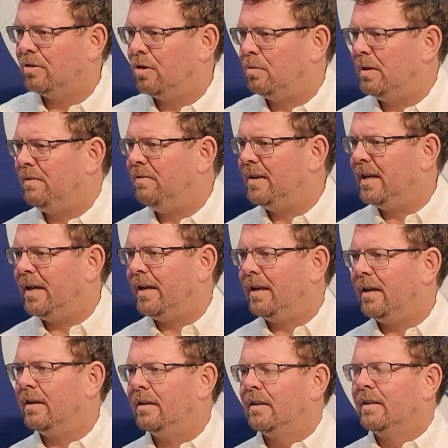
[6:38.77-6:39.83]
no
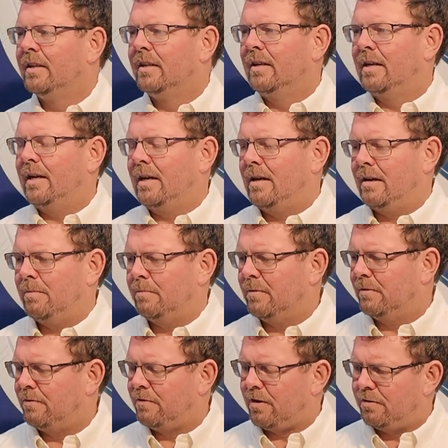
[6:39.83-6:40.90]
EVA.
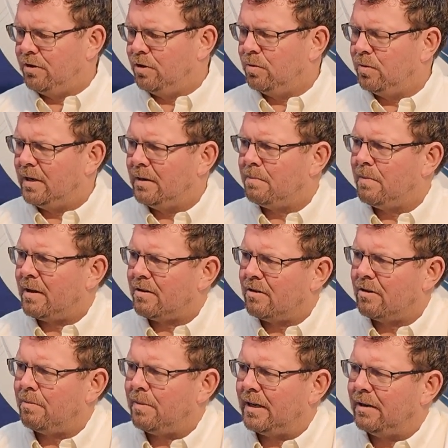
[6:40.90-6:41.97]
A very unique
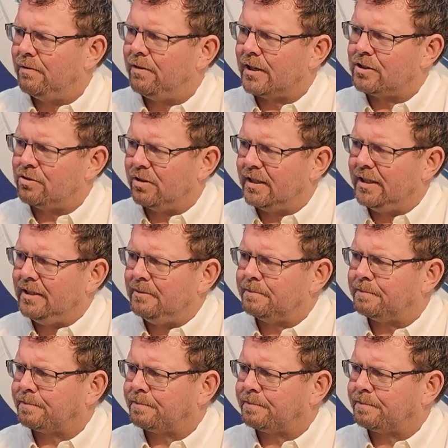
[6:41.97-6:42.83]
method of manufacturing it.